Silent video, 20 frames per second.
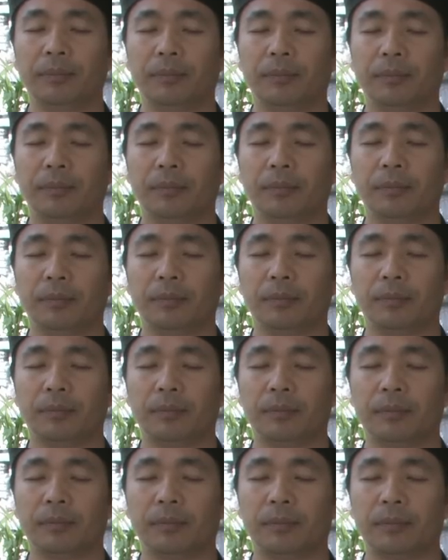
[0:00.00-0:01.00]

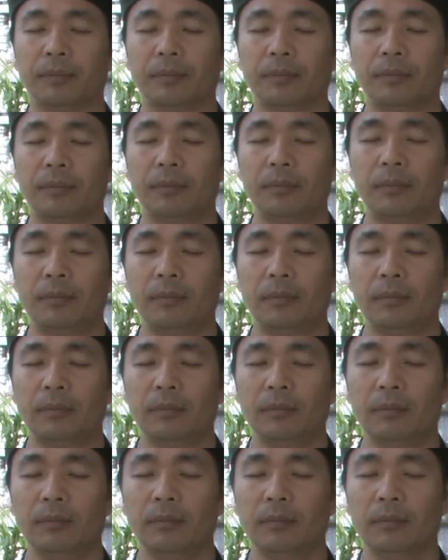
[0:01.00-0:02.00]

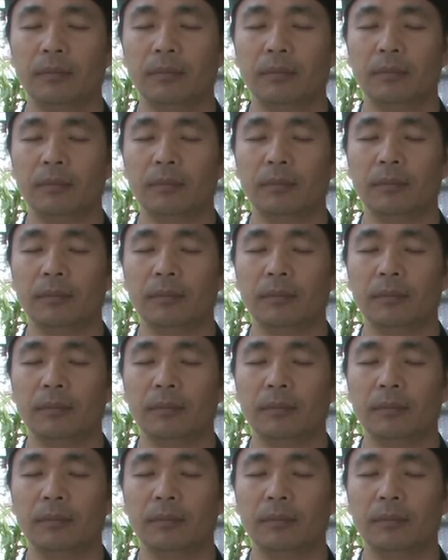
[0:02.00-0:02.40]
(silence)